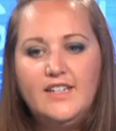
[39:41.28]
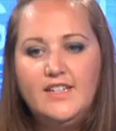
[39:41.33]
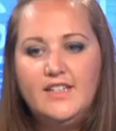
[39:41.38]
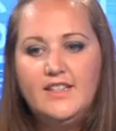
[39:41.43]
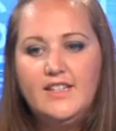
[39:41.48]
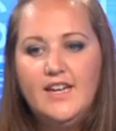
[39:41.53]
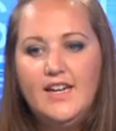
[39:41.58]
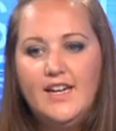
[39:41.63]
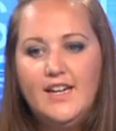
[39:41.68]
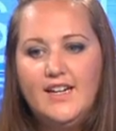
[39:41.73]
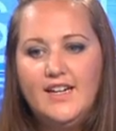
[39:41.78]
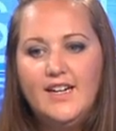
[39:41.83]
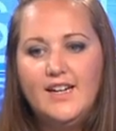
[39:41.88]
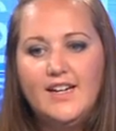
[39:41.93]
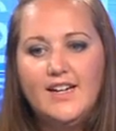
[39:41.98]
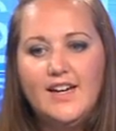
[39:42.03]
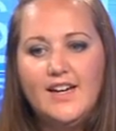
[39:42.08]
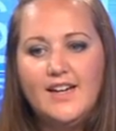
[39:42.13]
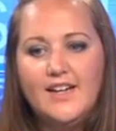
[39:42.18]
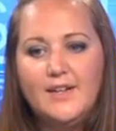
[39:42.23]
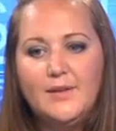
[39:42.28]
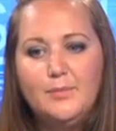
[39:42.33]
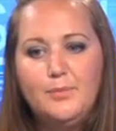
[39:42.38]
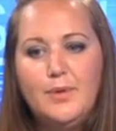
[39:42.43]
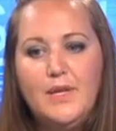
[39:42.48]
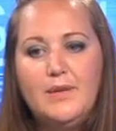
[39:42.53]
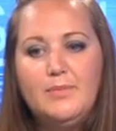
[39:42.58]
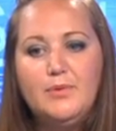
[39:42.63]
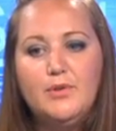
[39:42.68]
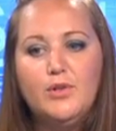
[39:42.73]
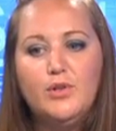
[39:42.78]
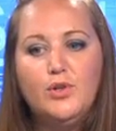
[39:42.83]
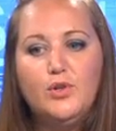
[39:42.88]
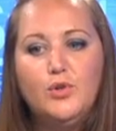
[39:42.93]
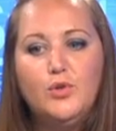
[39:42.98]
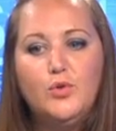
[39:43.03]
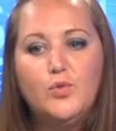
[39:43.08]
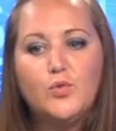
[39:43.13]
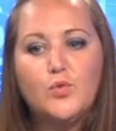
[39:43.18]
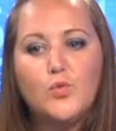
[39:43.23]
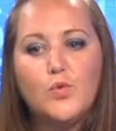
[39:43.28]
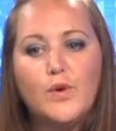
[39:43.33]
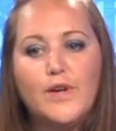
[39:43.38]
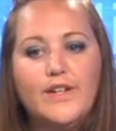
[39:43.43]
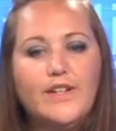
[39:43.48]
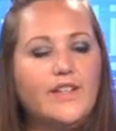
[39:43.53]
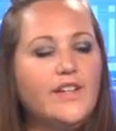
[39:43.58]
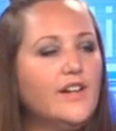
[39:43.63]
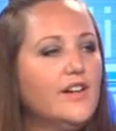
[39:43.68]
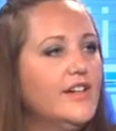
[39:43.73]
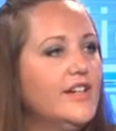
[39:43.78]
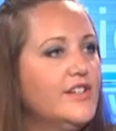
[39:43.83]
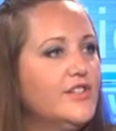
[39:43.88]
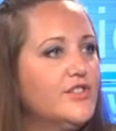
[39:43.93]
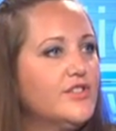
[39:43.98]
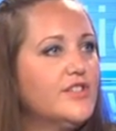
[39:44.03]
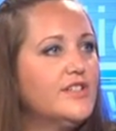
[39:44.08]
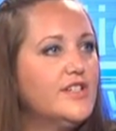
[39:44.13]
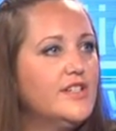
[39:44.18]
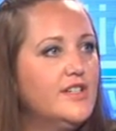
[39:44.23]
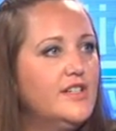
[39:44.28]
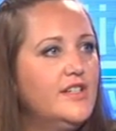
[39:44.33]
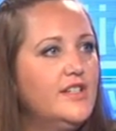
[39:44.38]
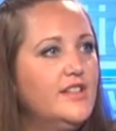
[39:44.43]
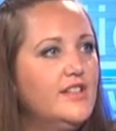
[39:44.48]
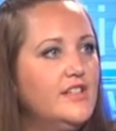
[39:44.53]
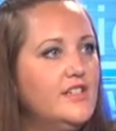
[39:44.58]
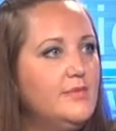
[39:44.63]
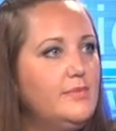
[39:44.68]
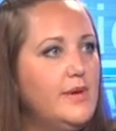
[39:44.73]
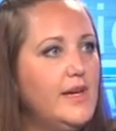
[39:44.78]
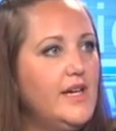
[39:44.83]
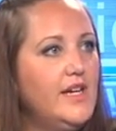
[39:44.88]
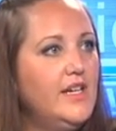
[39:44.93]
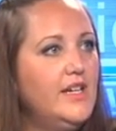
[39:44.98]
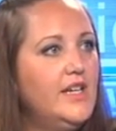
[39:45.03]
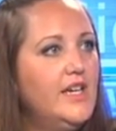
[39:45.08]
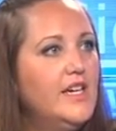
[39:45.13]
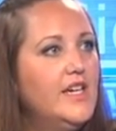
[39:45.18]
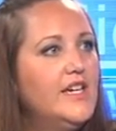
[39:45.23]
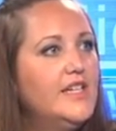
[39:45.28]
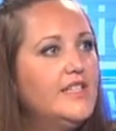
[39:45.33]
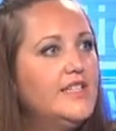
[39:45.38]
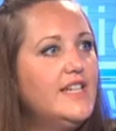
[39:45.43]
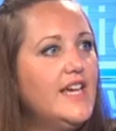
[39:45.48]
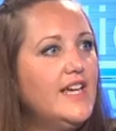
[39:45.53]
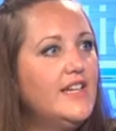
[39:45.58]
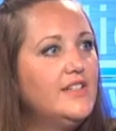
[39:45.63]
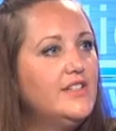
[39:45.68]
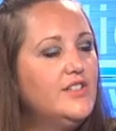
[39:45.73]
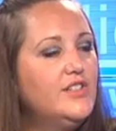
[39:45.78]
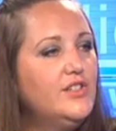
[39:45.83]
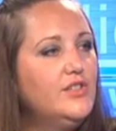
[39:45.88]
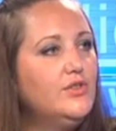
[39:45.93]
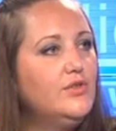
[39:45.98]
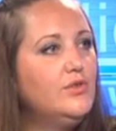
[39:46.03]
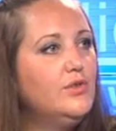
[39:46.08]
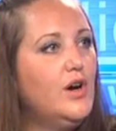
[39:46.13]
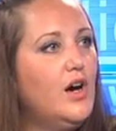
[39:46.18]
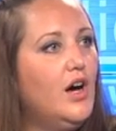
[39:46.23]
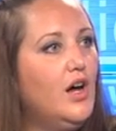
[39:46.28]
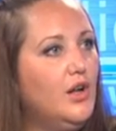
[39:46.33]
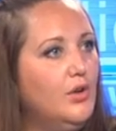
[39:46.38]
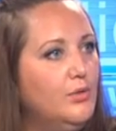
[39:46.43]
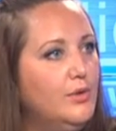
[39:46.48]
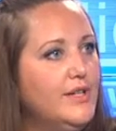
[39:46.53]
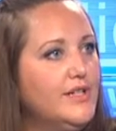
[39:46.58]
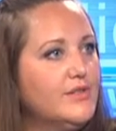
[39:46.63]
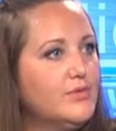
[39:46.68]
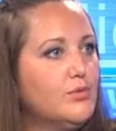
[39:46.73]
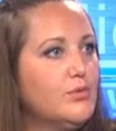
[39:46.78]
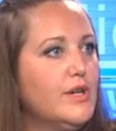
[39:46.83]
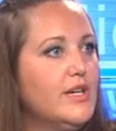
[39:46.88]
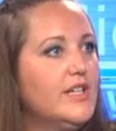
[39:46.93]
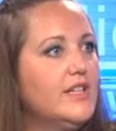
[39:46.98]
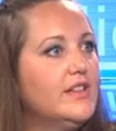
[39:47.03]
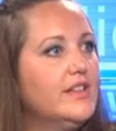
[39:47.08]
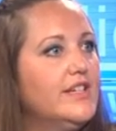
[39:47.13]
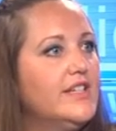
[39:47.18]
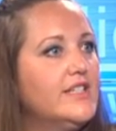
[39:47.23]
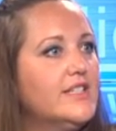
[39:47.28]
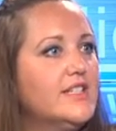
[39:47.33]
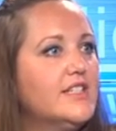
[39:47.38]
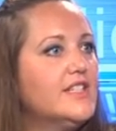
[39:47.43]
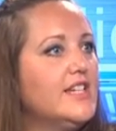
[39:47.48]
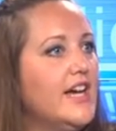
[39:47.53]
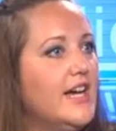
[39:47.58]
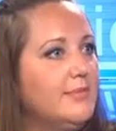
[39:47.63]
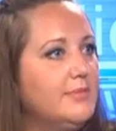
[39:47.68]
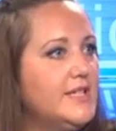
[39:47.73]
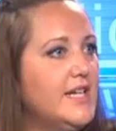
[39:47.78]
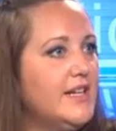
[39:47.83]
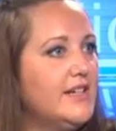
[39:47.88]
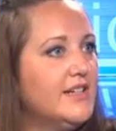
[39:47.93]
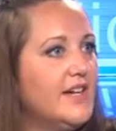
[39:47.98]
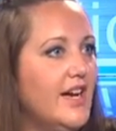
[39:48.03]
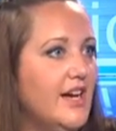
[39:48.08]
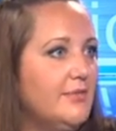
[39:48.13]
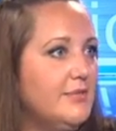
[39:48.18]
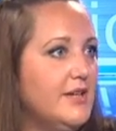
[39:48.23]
I think that uh, people who really are interested in the debate tend to always read at least the top ten